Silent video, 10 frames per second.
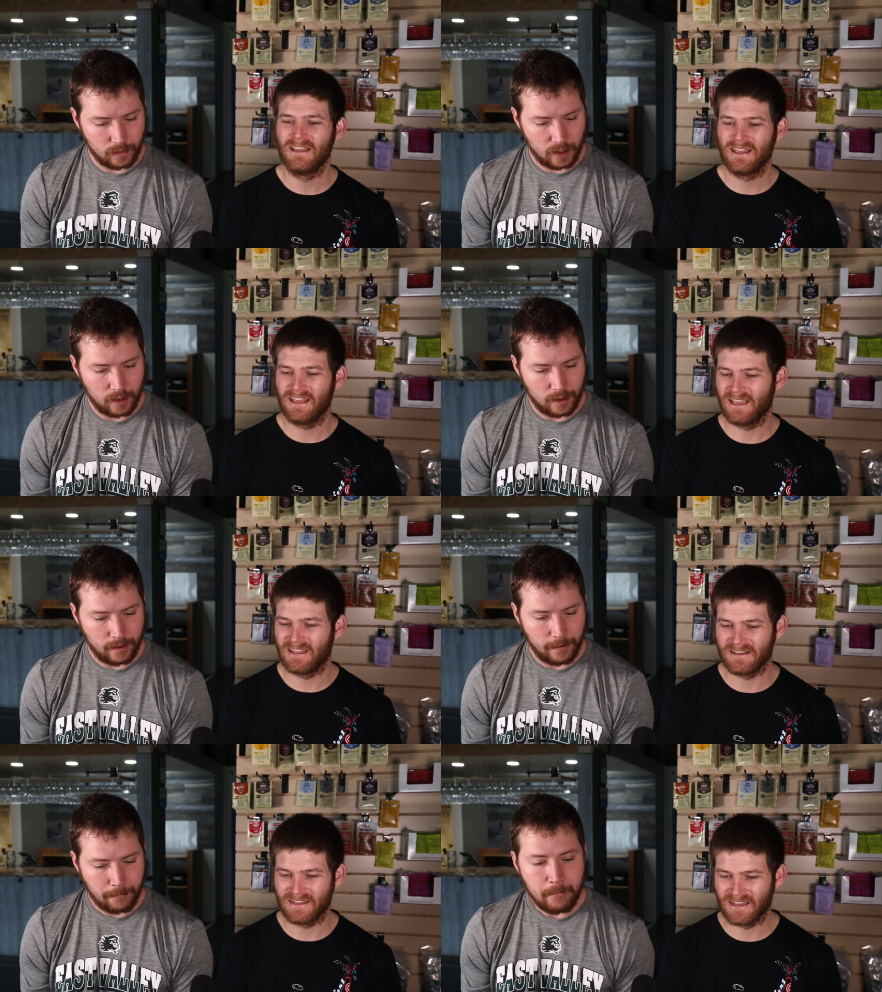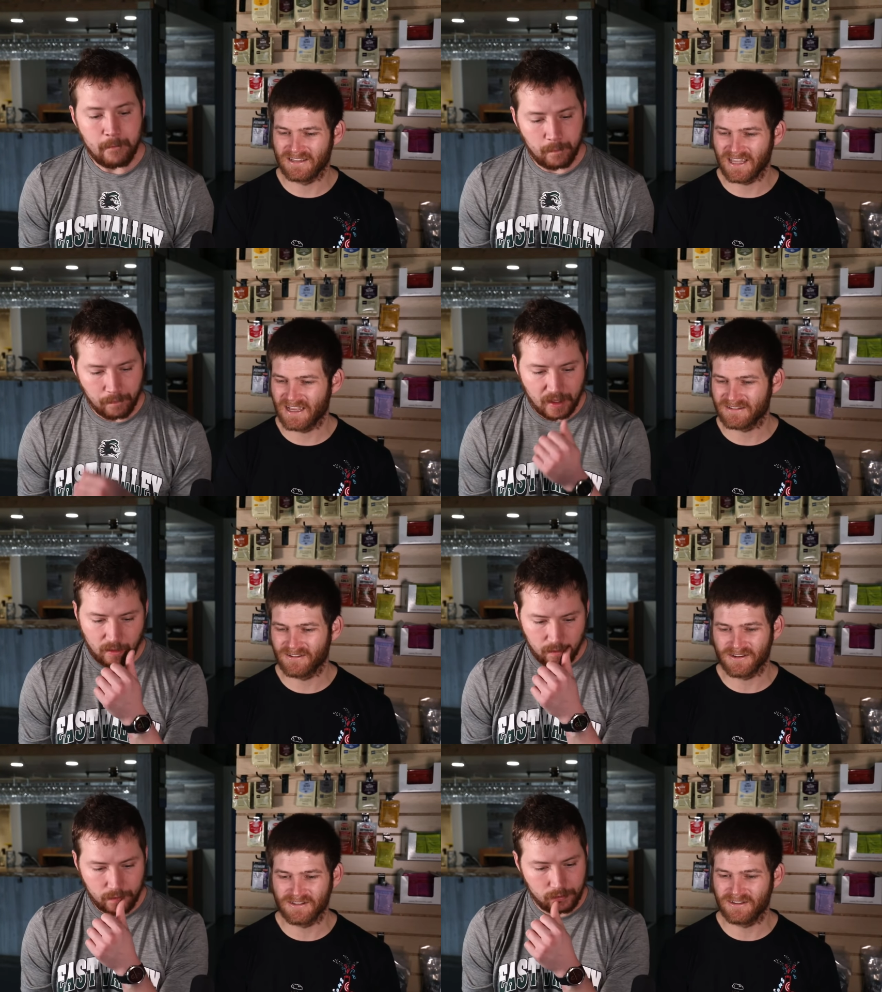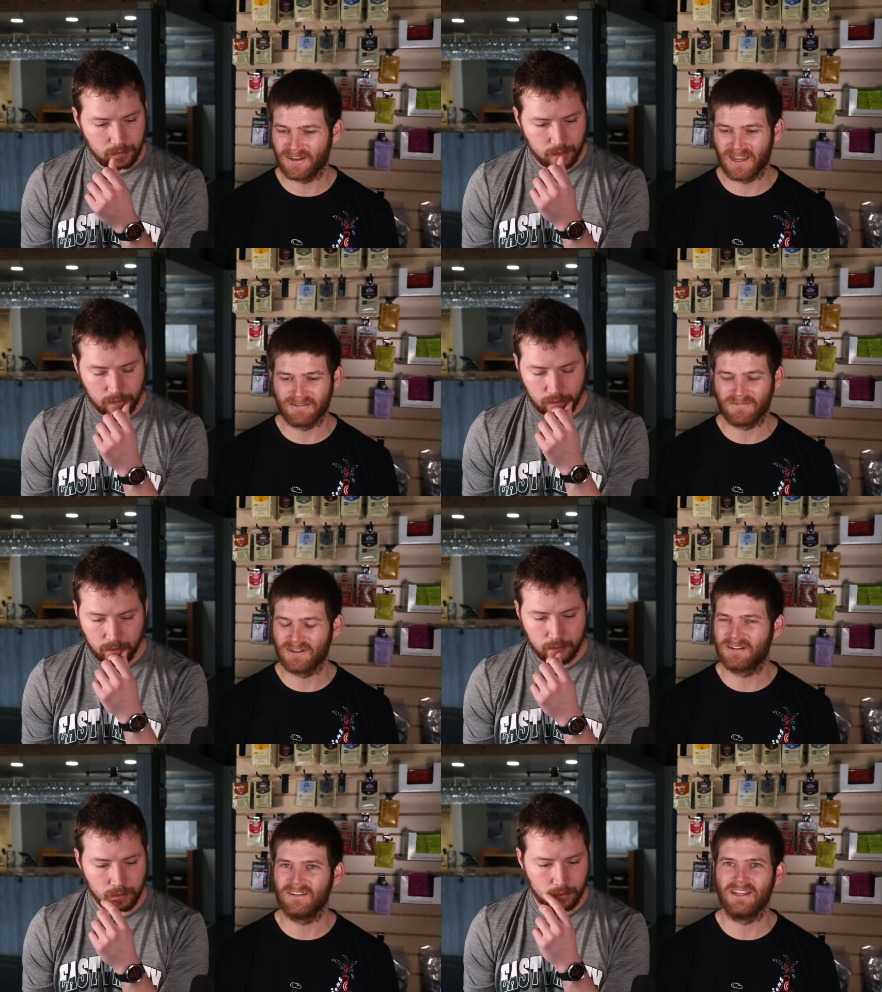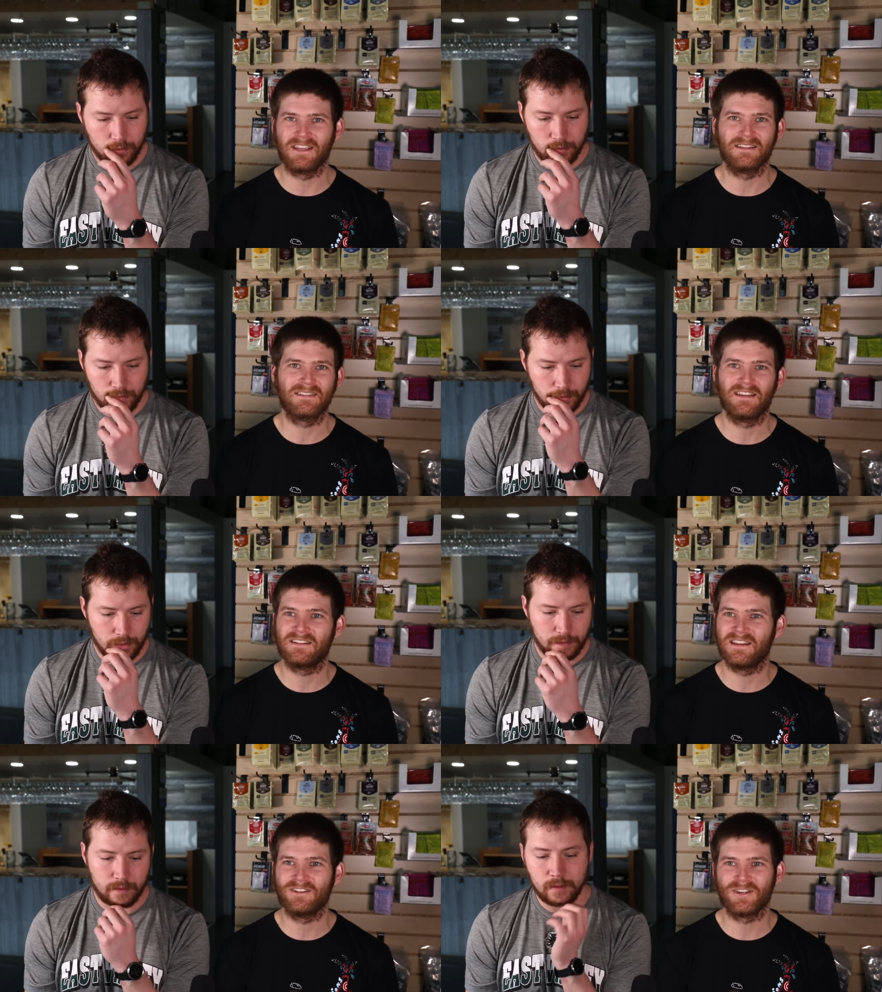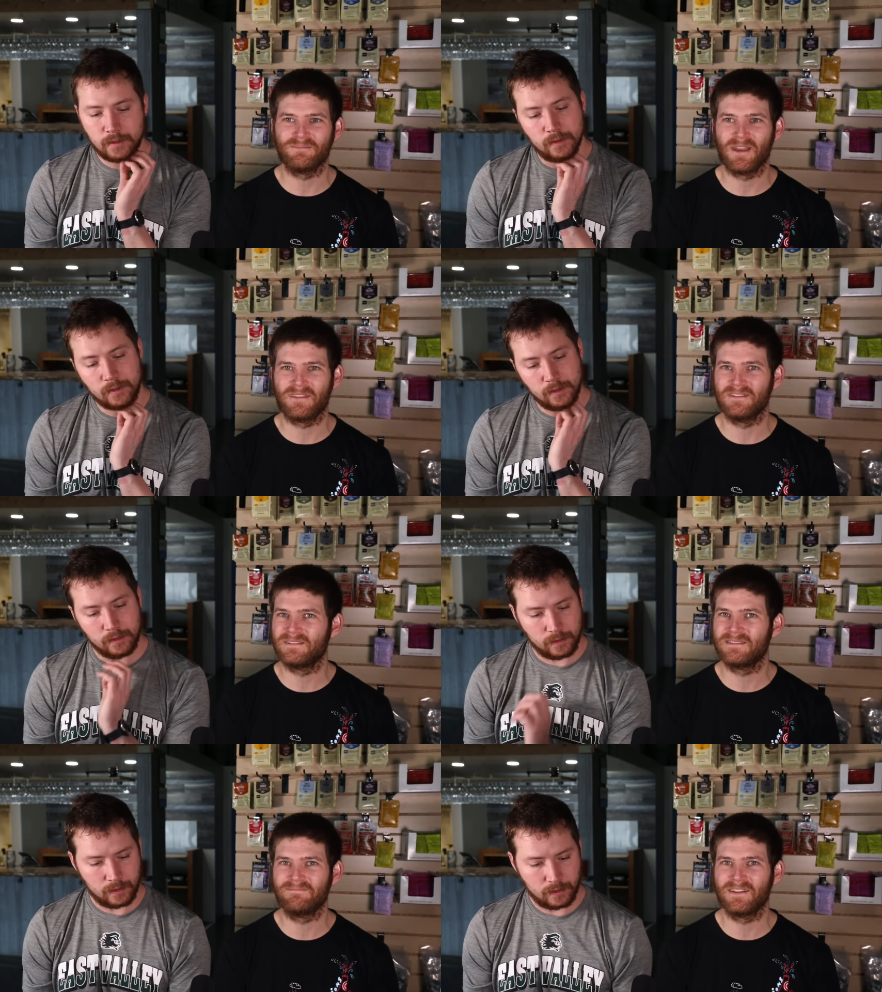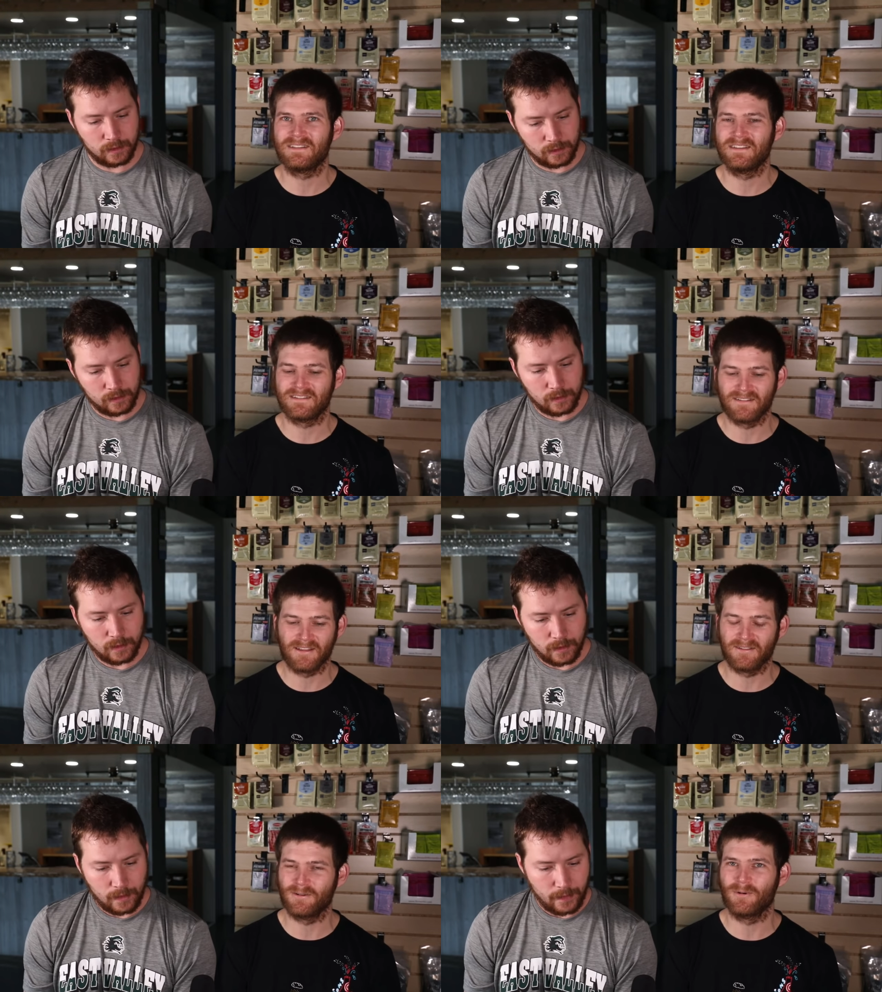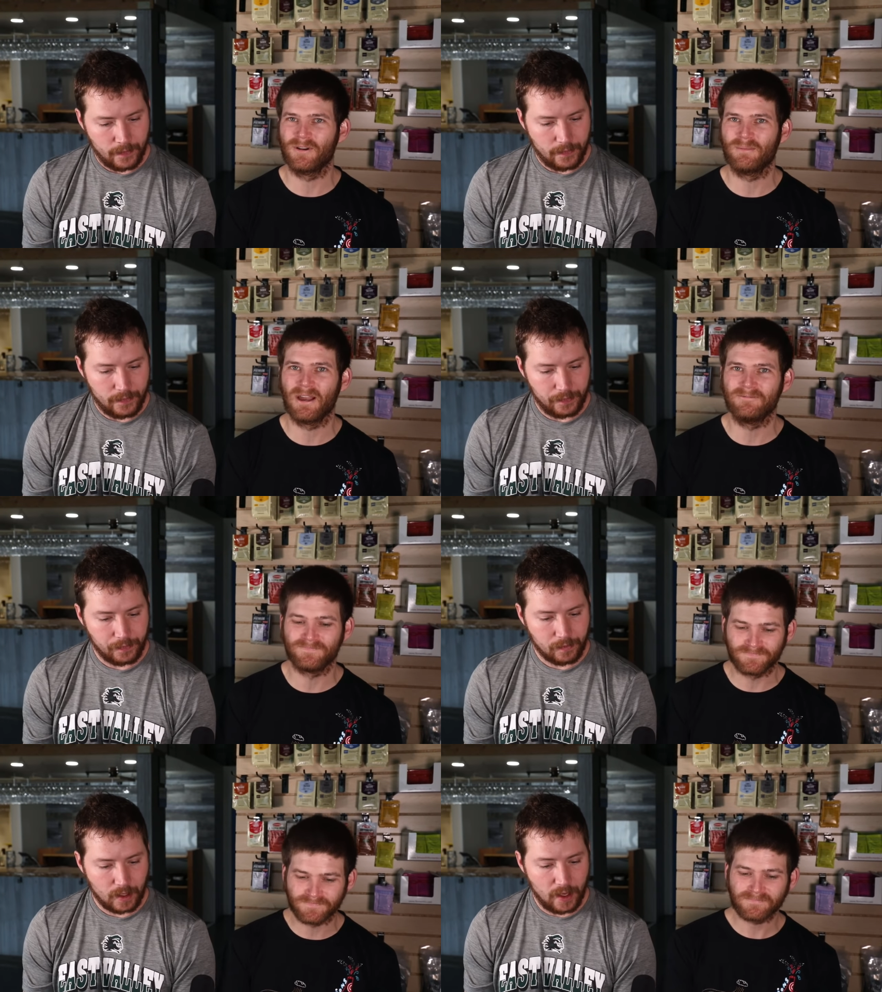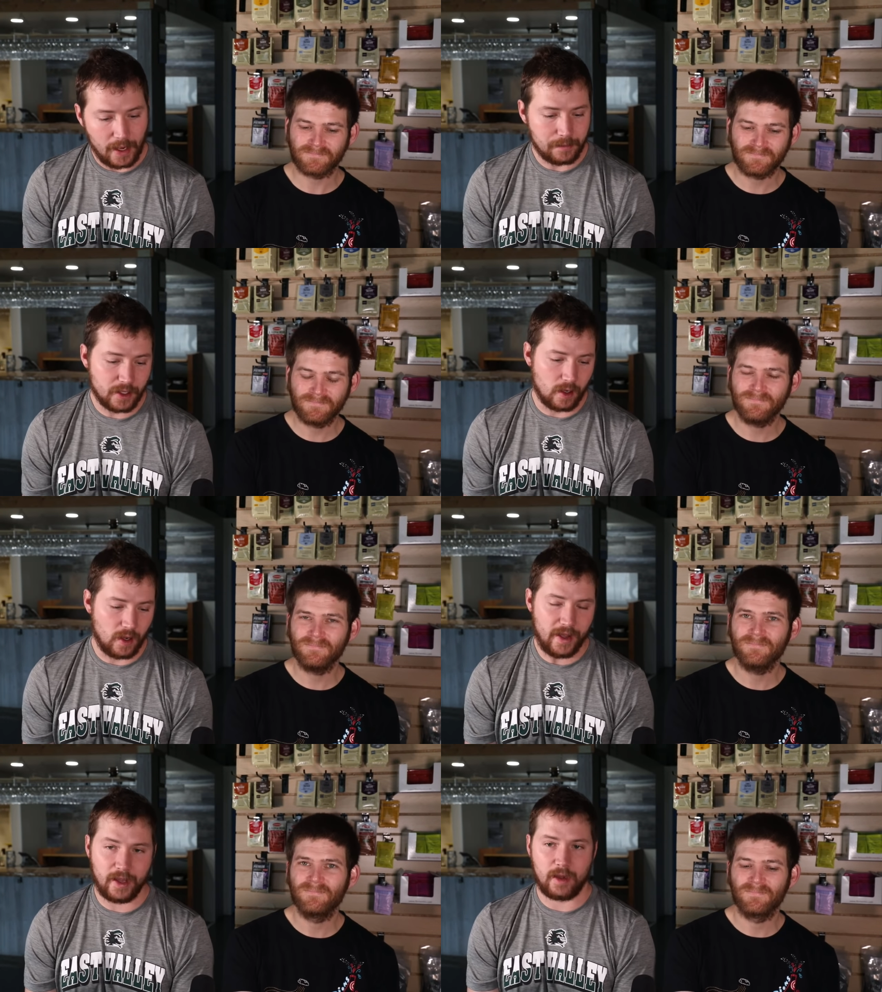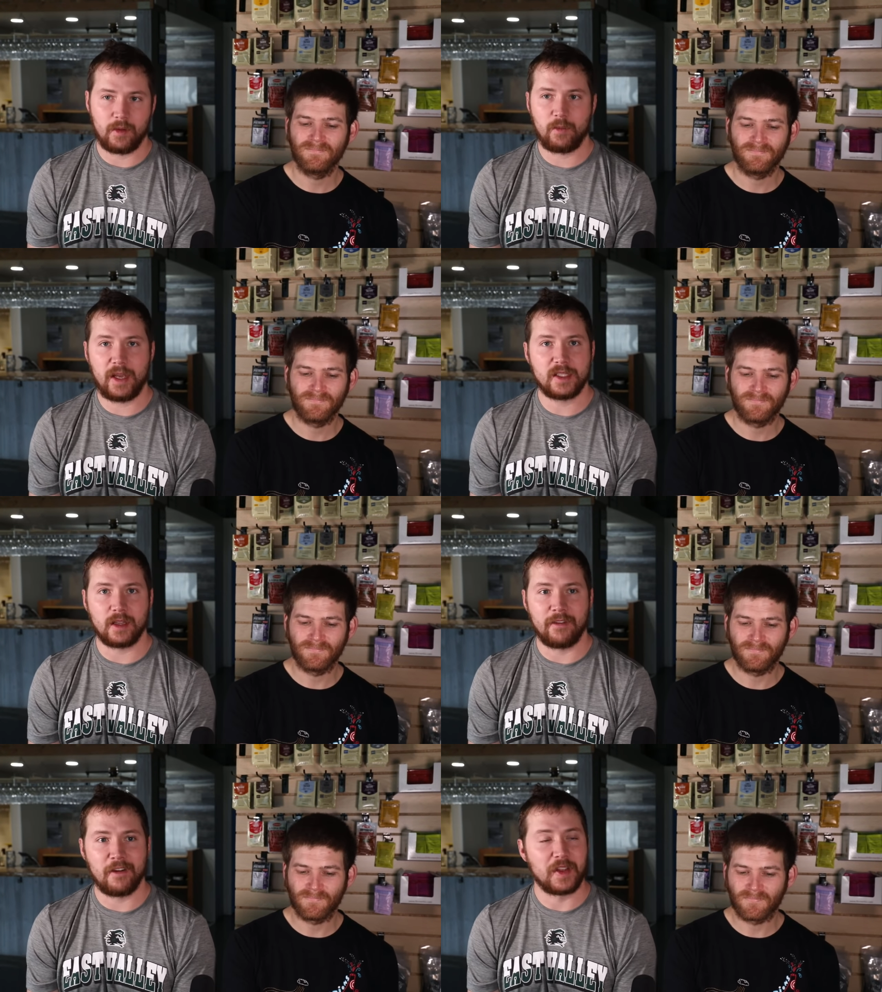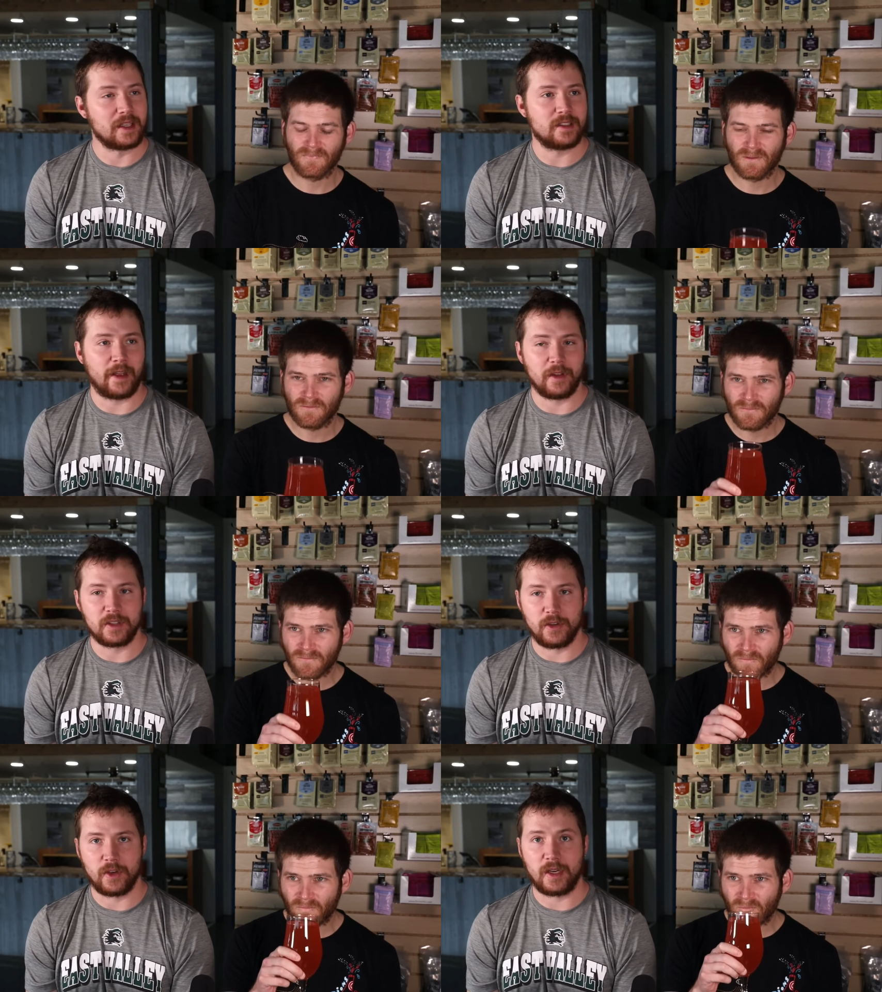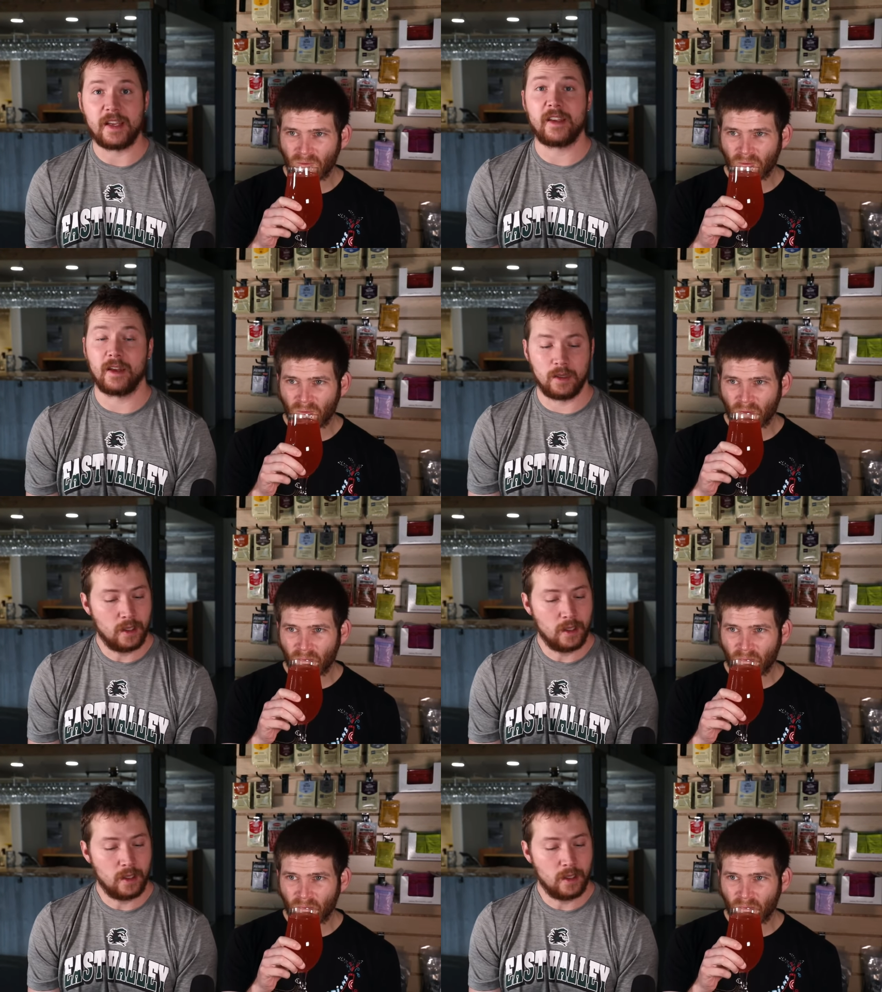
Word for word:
Speaker 1: and uh, yeah, as long as you got good cleaning and sanitation methods, it's it's nothing to worry about.
Speaker 2: Yeah, so I, yeah, basically if everything's stainless and you can heat kill,